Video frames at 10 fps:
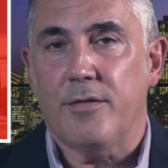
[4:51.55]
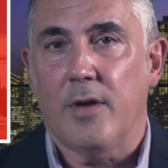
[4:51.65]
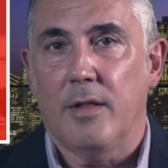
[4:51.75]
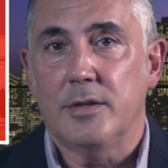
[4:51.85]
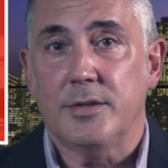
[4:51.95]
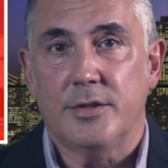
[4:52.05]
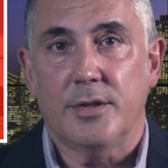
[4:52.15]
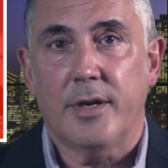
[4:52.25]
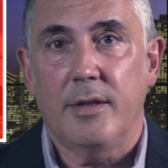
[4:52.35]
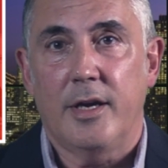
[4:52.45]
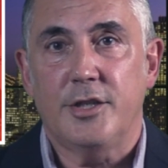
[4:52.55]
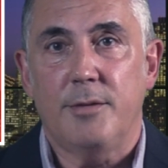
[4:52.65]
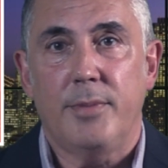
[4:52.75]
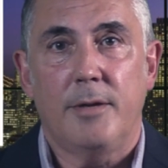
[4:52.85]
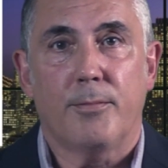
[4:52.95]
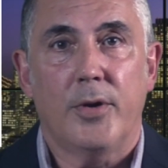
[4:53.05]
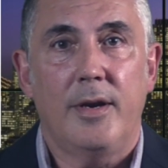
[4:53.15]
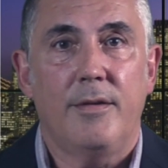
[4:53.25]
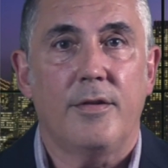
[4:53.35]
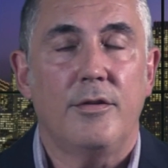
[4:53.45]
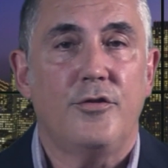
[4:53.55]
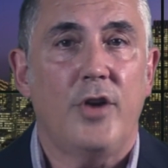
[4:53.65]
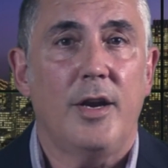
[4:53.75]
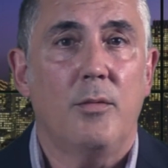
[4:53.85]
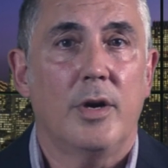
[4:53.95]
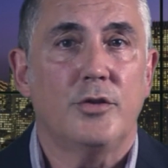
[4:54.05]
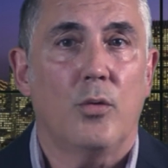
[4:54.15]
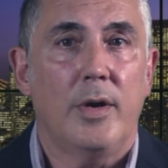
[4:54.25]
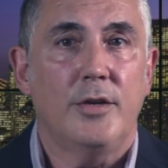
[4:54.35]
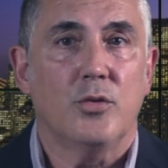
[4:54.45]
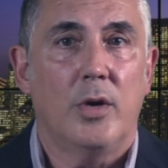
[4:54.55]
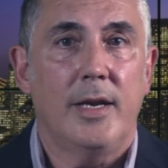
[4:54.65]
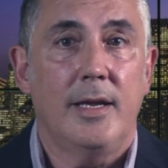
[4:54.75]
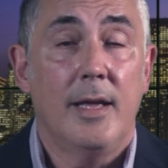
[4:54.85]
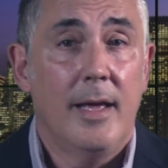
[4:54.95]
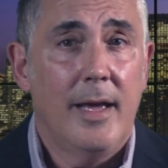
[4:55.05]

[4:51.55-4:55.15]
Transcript: dollars in circulation being printed since January 2020